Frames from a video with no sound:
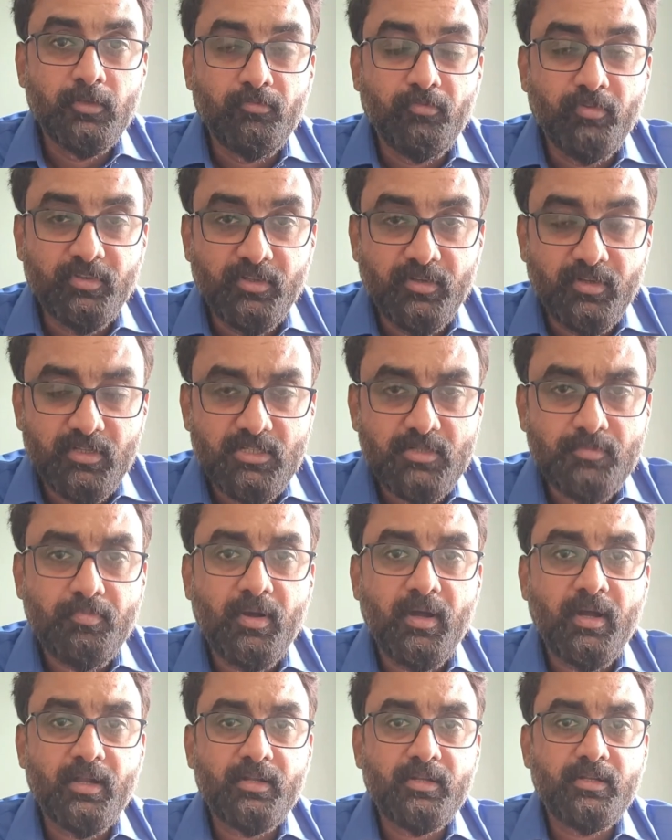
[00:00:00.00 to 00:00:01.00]
With the risk
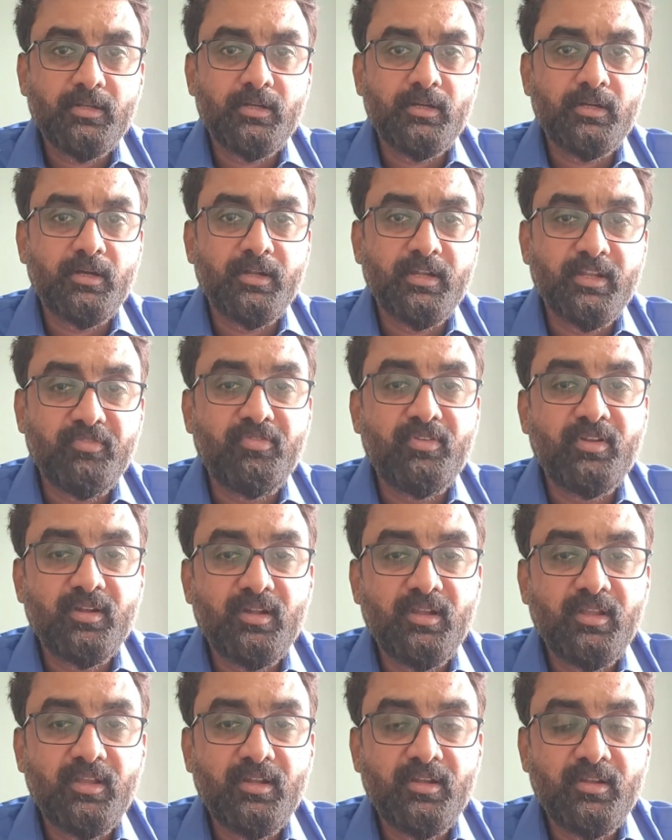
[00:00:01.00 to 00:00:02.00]
part,
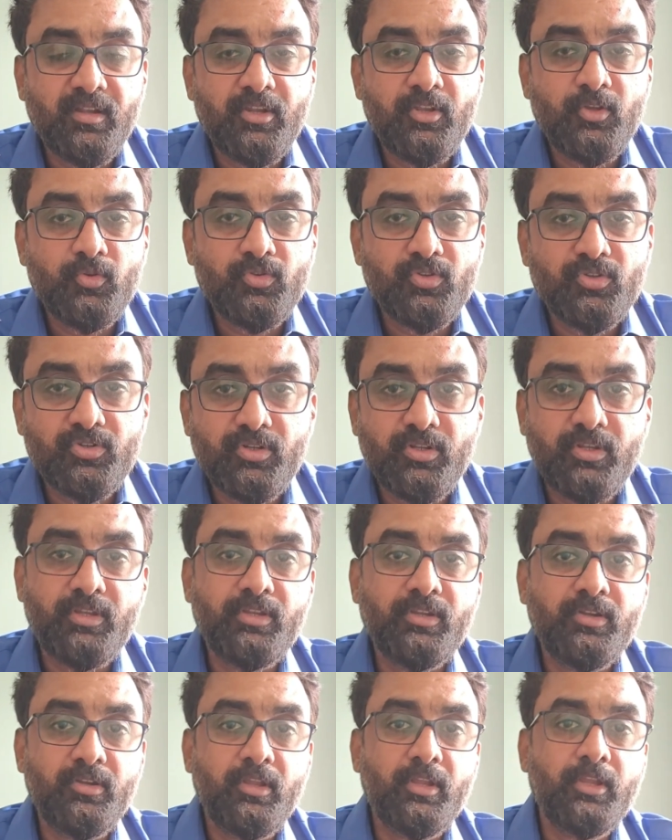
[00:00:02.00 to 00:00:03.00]
definitely it induces
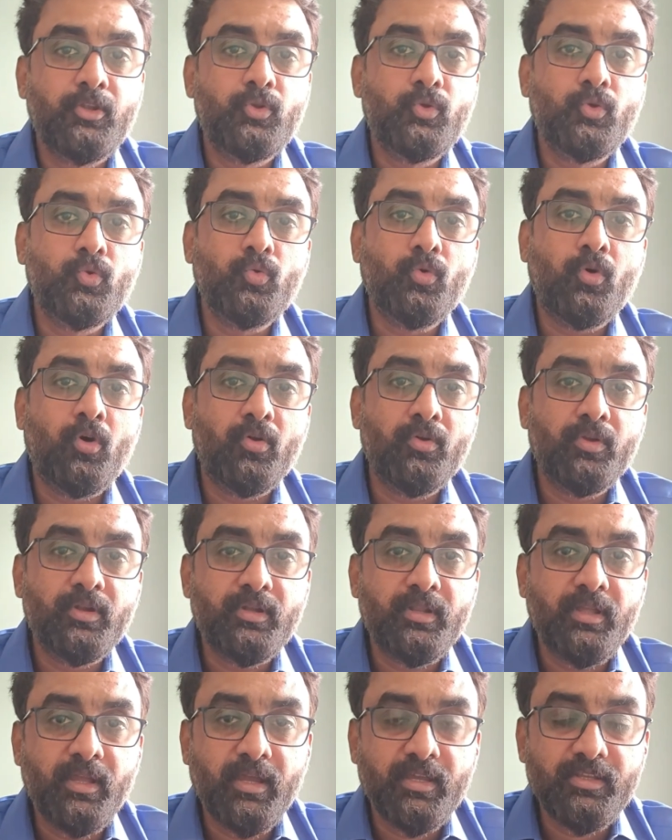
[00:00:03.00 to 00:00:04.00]
the need to
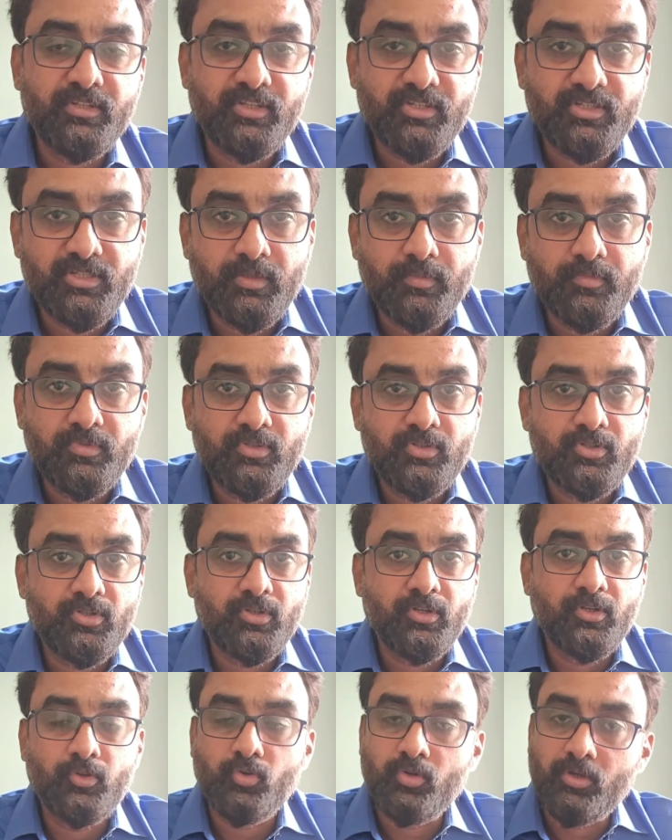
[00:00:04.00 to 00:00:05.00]
audit AI systems
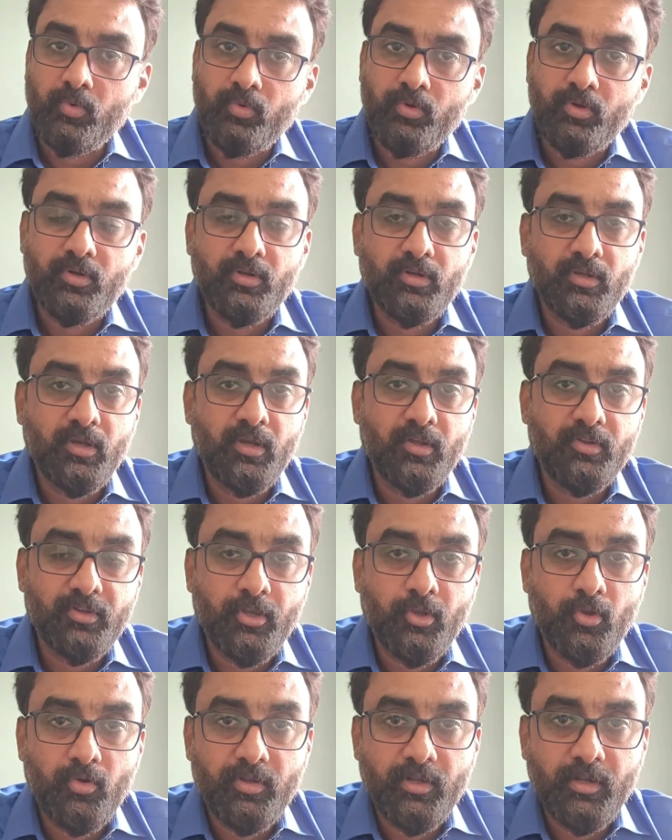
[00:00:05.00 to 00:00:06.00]
to cover
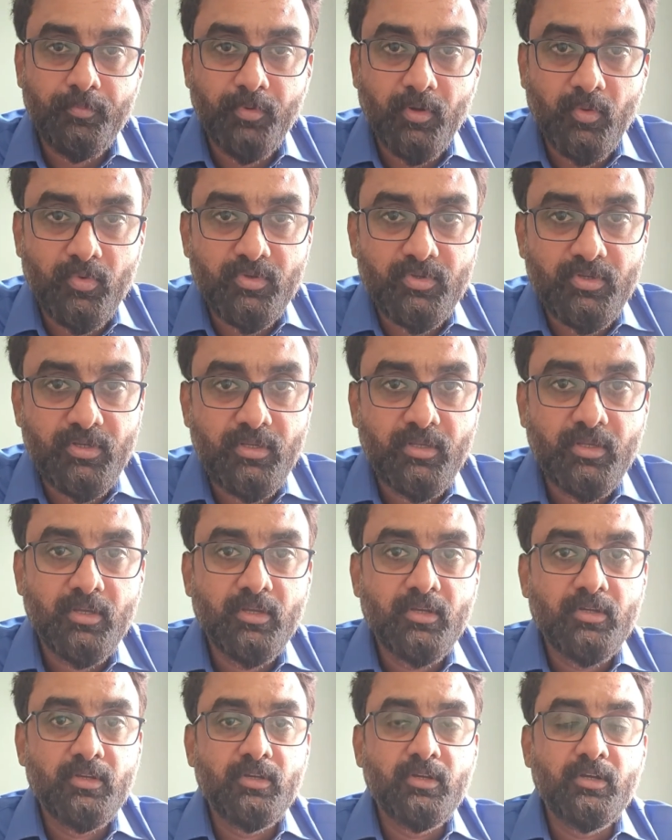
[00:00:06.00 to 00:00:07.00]
security and privacy.
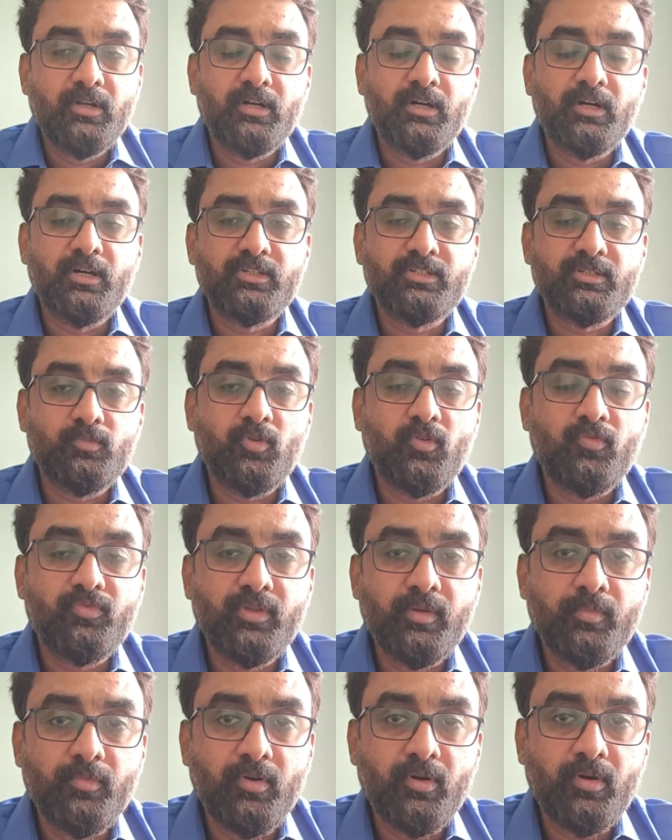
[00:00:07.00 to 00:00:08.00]
Some of
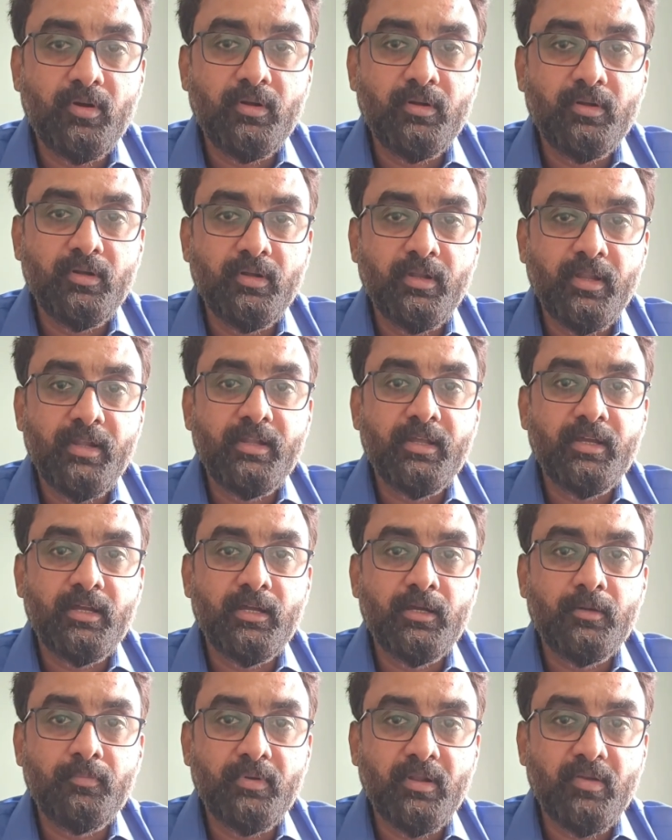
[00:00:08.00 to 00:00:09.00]
them are
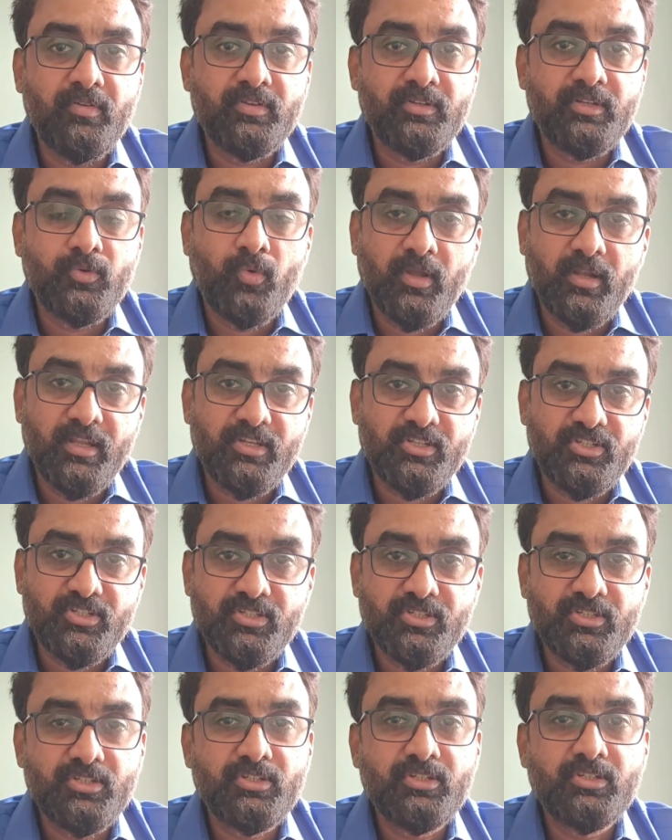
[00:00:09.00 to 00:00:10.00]
data privacy
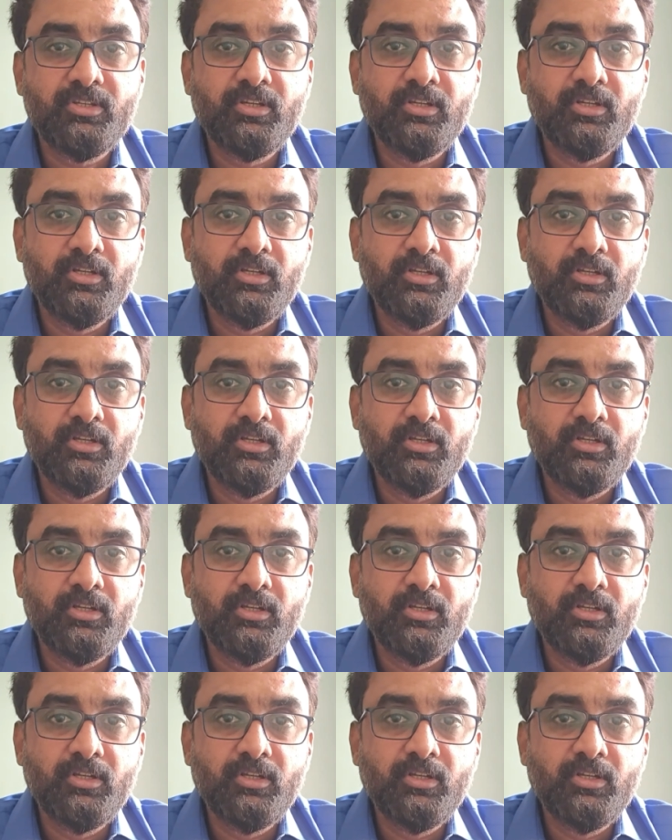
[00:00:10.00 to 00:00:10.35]
violations,